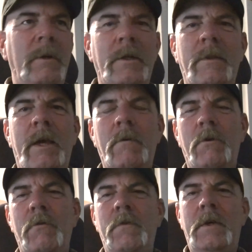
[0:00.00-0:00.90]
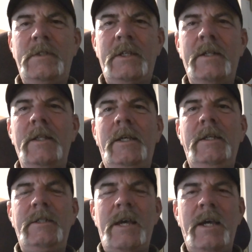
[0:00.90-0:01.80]
They will physically
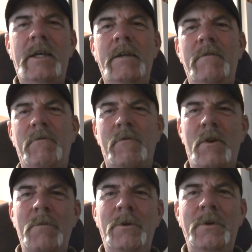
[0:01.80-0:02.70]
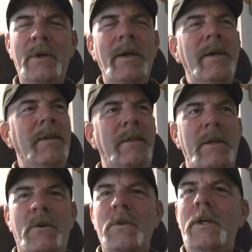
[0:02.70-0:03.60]
take it from you. They
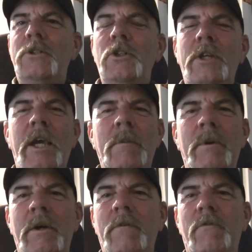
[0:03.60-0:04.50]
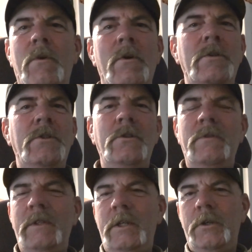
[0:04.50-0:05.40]
don't let you keep it for a
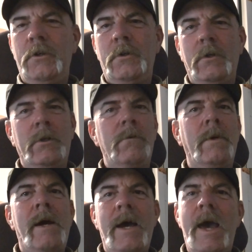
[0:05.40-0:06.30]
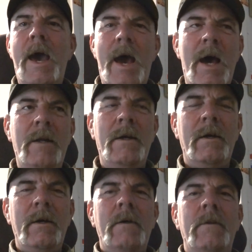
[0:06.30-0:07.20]
souvenir, look what I had.
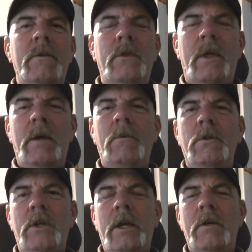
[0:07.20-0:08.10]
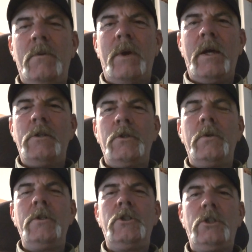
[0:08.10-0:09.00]
They will take it away to
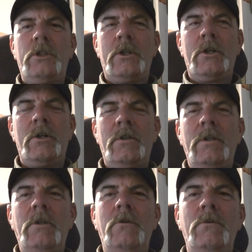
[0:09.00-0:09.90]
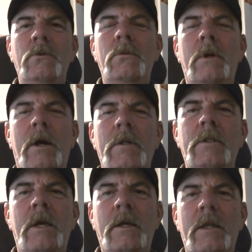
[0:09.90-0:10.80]
ensure that you do not
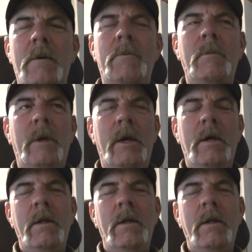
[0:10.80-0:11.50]
take that permit